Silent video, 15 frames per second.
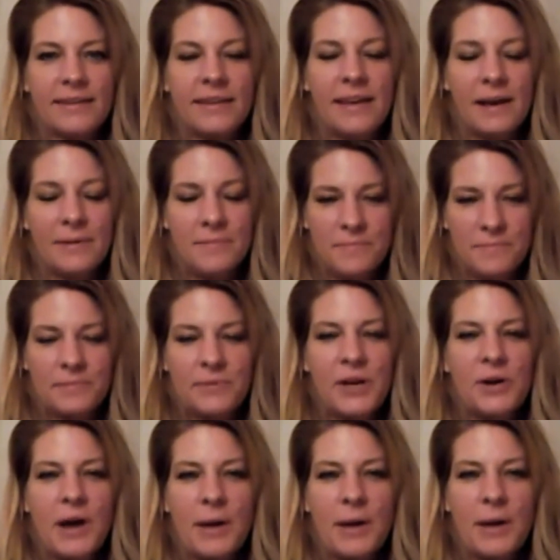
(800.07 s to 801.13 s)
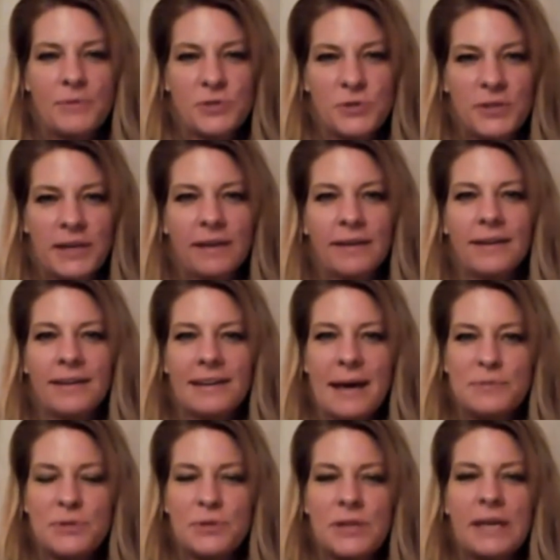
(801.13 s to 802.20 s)
Yep. No, absolutely.
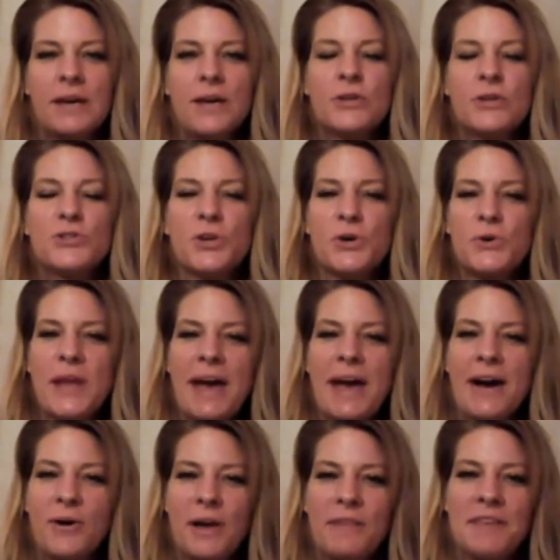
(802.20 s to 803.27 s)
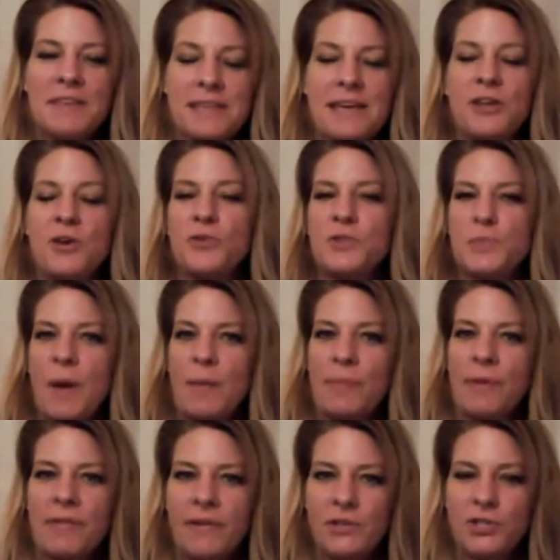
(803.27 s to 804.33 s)
Absolutely. So now, and this, I know this is probably
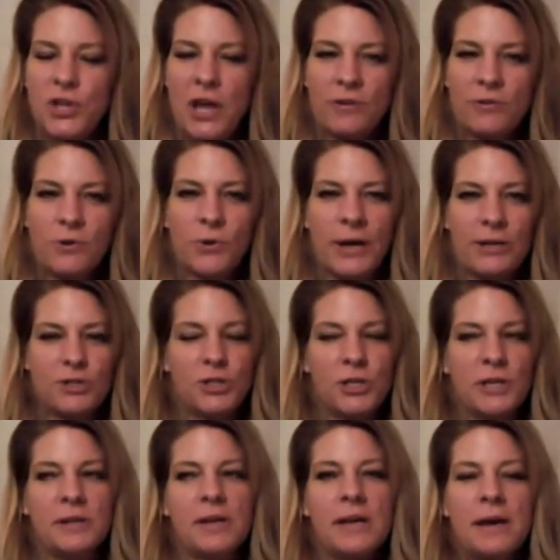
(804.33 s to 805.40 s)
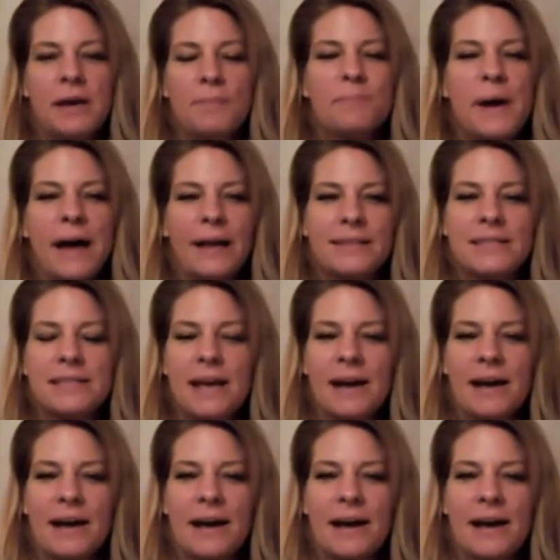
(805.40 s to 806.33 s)
a very general question, but